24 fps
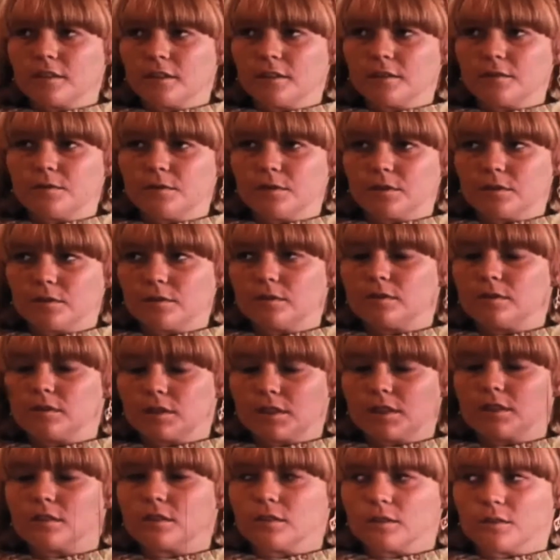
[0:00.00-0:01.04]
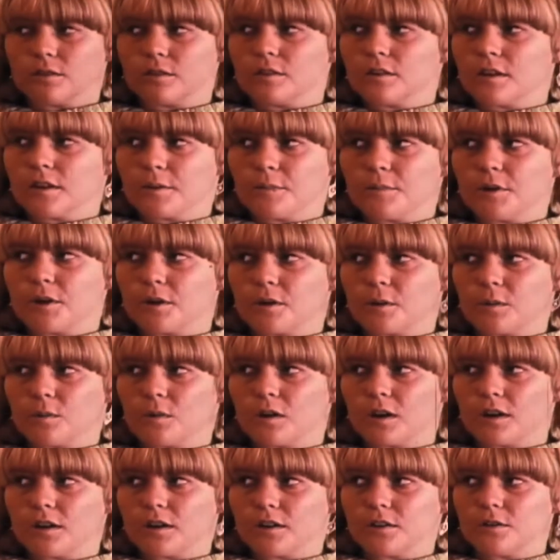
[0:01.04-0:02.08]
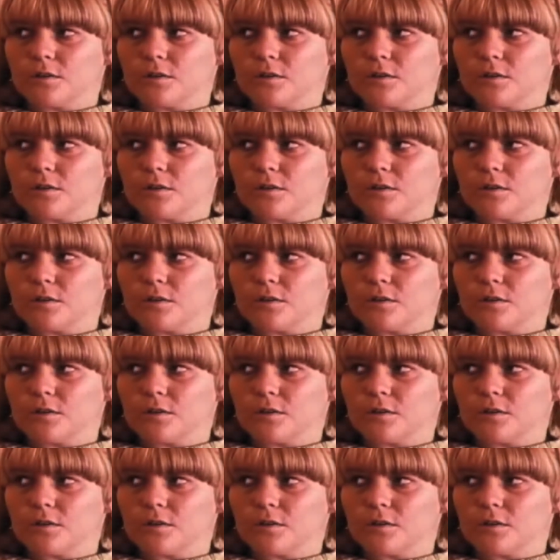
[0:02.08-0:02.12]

that if you get loaded on marijuana,